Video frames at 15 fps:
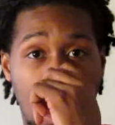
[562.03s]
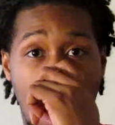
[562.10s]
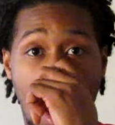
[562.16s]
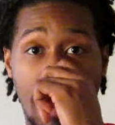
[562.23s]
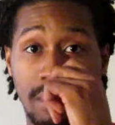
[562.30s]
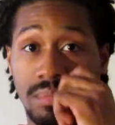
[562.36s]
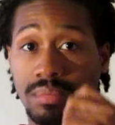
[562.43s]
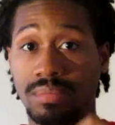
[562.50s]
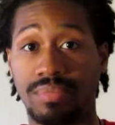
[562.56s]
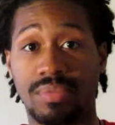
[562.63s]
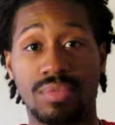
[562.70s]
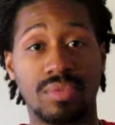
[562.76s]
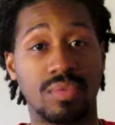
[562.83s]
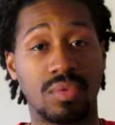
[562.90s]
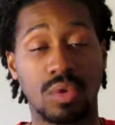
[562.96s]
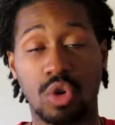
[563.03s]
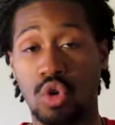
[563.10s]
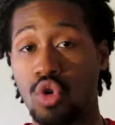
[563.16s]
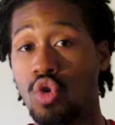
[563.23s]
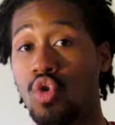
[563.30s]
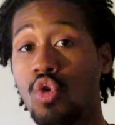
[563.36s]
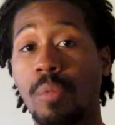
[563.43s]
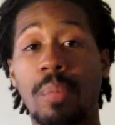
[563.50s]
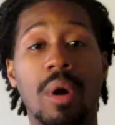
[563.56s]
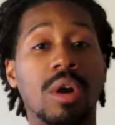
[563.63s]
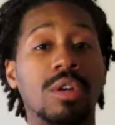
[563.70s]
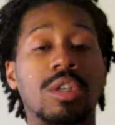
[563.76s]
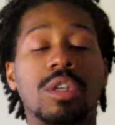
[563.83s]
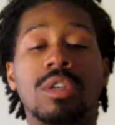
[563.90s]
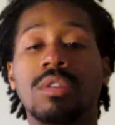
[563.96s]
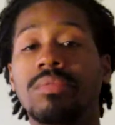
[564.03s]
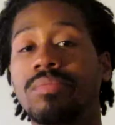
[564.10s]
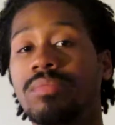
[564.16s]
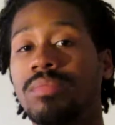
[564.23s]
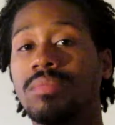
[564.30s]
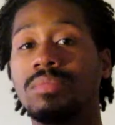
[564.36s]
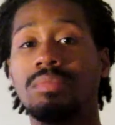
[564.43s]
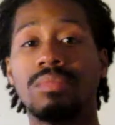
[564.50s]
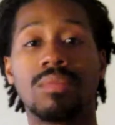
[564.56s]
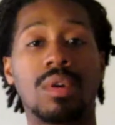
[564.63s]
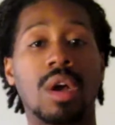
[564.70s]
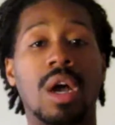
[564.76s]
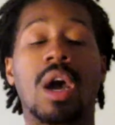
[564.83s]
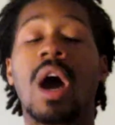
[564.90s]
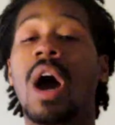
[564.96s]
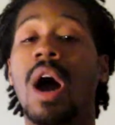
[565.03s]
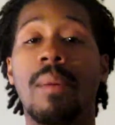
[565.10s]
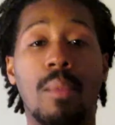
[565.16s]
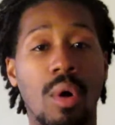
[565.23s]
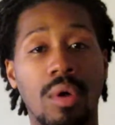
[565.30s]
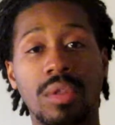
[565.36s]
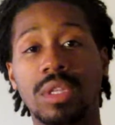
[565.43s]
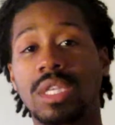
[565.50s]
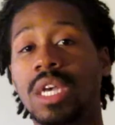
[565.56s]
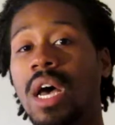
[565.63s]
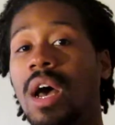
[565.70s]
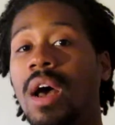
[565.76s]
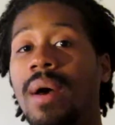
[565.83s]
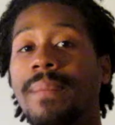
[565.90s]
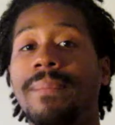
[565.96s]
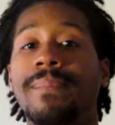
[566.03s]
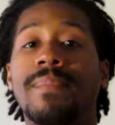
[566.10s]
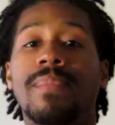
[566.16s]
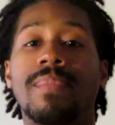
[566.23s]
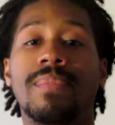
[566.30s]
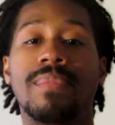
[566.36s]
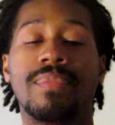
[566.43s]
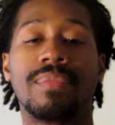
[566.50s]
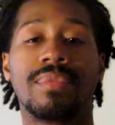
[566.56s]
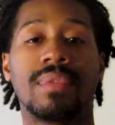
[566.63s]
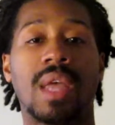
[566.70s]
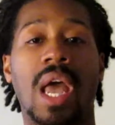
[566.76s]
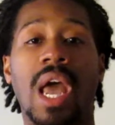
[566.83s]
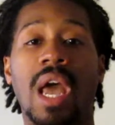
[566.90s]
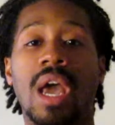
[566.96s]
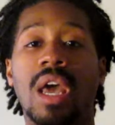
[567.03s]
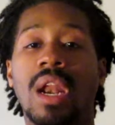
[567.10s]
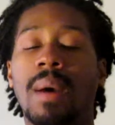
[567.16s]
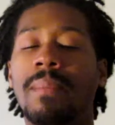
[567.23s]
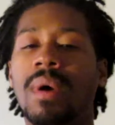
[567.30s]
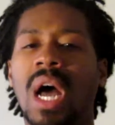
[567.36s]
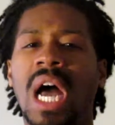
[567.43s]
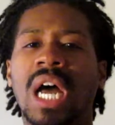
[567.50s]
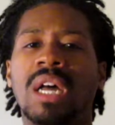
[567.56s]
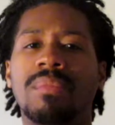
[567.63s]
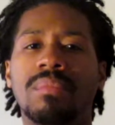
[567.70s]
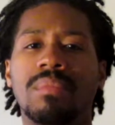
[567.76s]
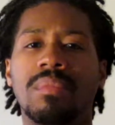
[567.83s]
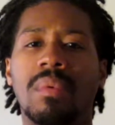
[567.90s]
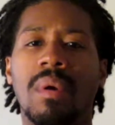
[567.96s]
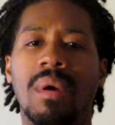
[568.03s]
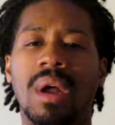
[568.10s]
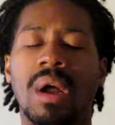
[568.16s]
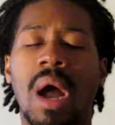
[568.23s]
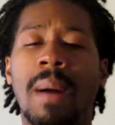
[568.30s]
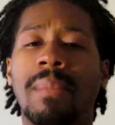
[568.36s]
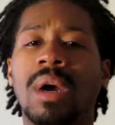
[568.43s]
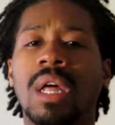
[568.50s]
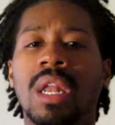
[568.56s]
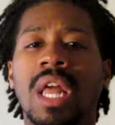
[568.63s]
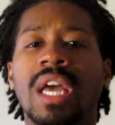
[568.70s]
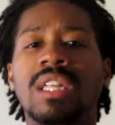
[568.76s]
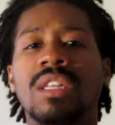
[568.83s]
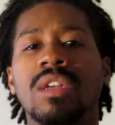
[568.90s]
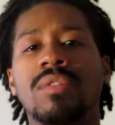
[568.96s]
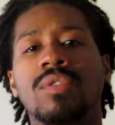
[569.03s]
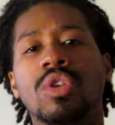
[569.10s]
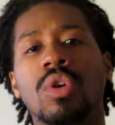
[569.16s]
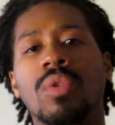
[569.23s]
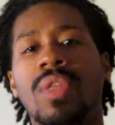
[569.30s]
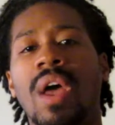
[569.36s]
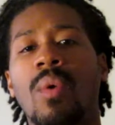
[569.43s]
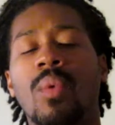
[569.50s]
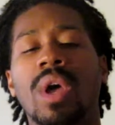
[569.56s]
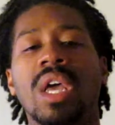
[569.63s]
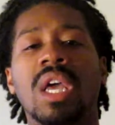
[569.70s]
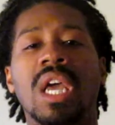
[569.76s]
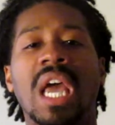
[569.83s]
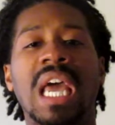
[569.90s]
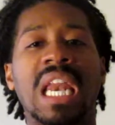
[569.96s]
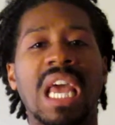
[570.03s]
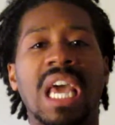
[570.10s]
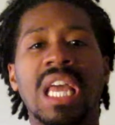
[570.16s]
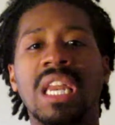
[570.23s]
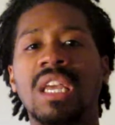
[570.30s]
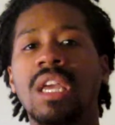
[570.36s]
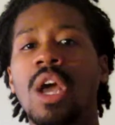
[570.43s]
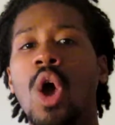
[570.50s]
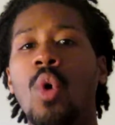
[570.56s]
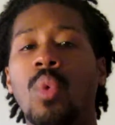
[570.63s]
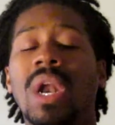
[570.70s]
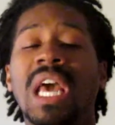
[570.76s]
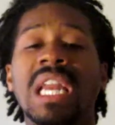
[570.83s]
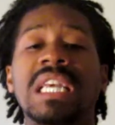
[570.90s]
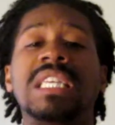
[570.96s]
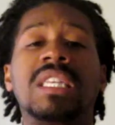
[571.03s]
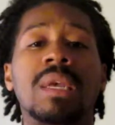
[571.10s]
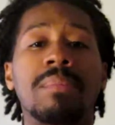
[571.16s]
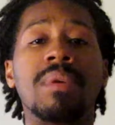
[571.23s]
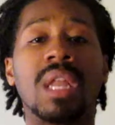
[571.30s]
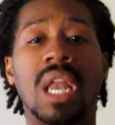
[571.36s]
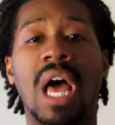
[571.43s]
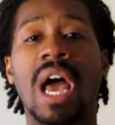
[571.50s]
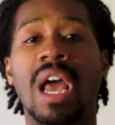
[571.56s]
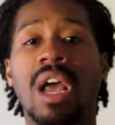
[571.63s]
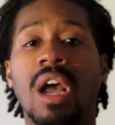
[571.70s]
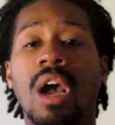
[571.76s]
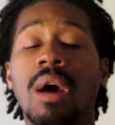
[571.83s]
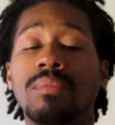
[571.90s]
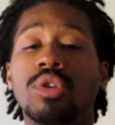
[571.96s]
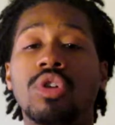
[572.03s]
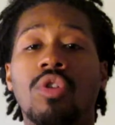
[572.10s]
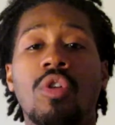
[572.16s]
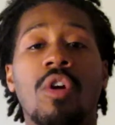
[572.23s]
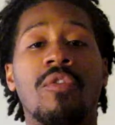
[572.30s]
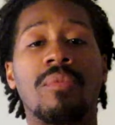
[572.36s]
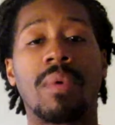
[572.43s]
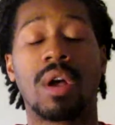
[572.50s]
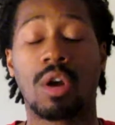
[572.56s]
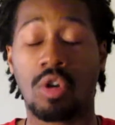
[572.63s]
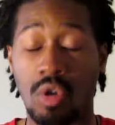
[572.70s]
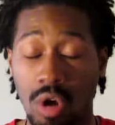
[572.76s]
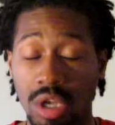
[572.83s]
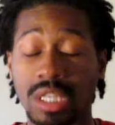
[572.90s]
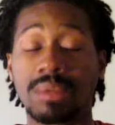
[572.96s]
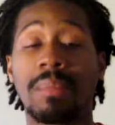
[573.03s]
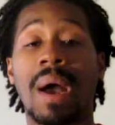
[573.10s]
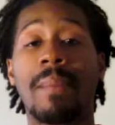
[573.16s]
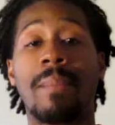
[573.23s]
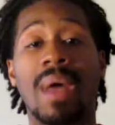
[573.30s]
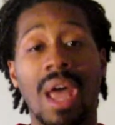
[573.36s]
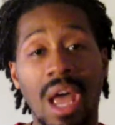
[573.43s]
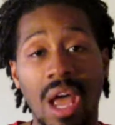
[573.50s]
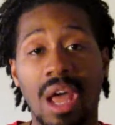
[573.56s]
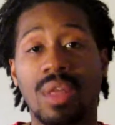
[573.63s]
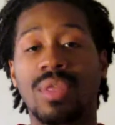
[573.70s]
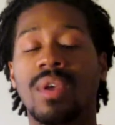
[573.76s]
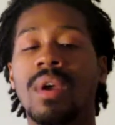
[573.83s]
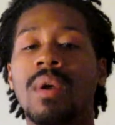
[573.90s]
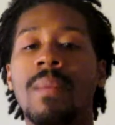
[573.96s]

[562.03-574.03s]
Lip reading: I'm a cool person, calm all the time, and I'm collective, so that way when any stimuli comes across my path,